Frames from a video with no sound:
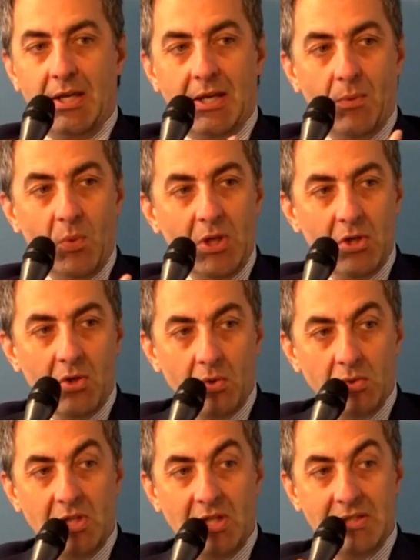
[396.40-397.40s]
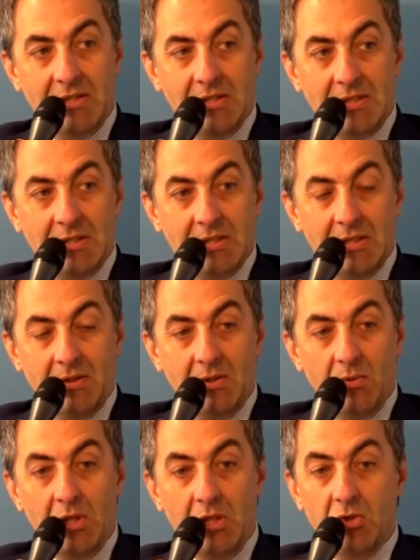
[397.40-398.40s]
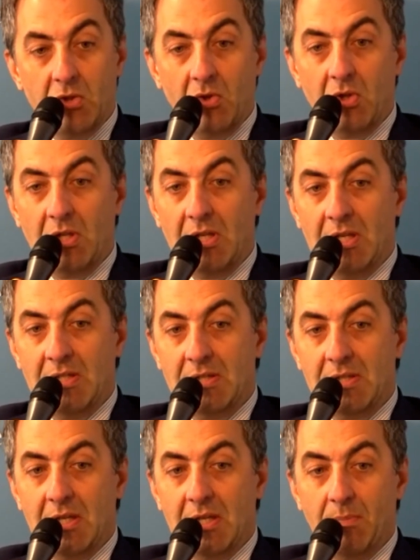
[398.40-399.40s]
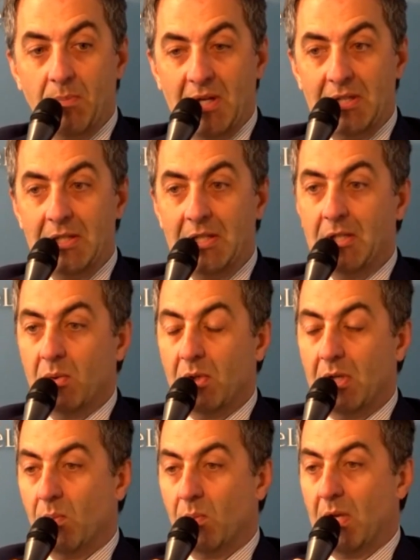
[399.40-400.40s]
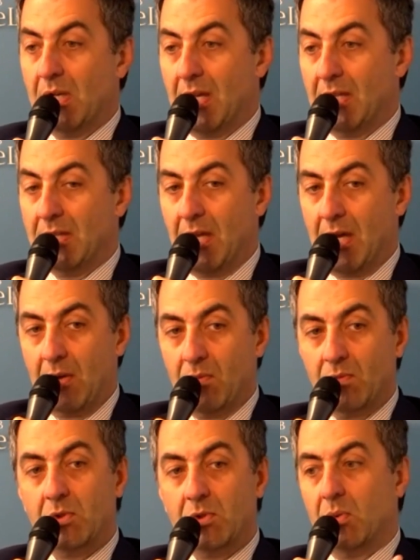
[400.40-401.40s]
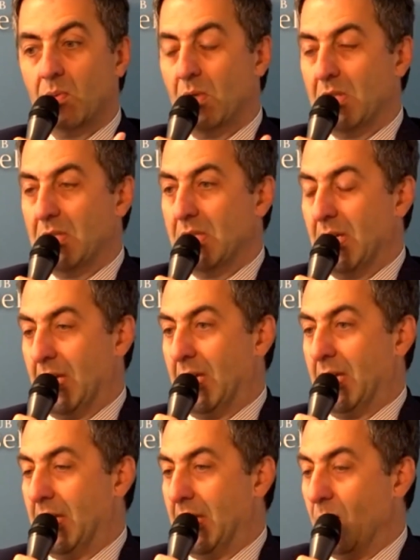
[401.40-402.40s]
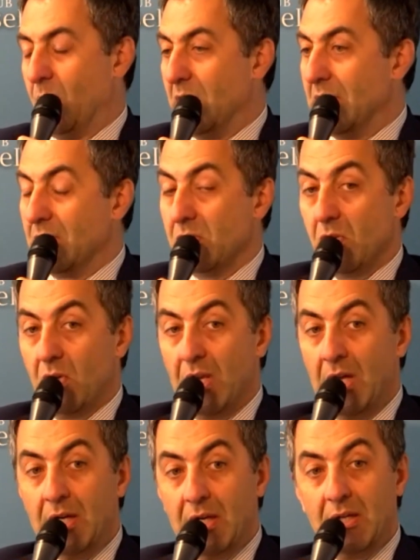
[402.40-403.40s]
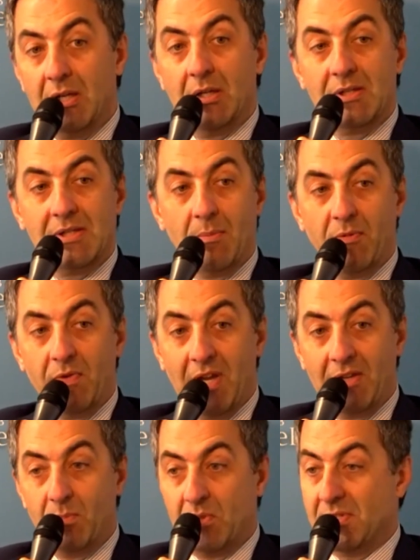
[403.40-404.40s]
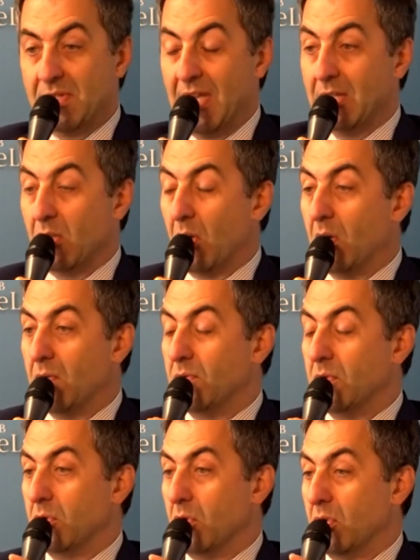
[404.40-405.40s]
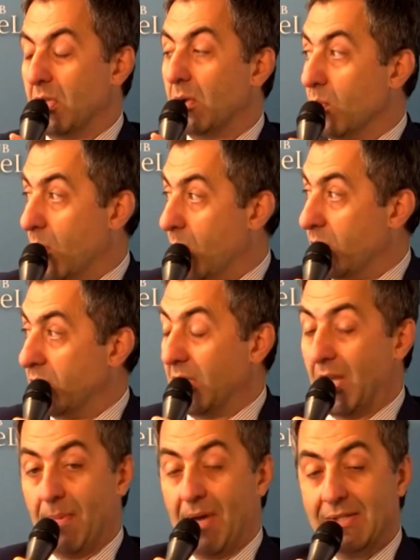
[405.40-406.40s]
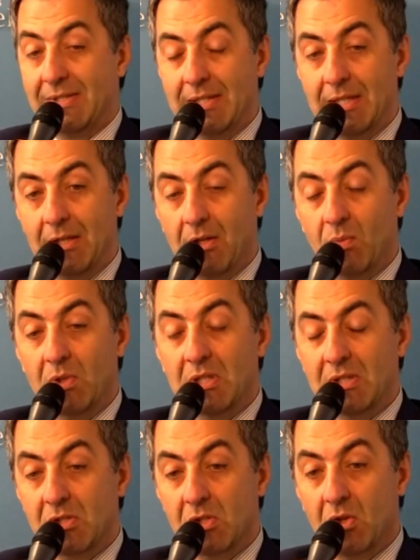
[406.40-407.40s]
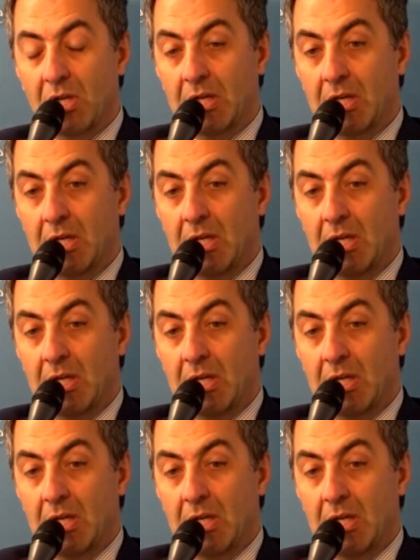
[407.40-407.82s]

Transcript: we know that the region is particularly well endowed with wind and solar, some 5% of the total world capacity of wind and solar.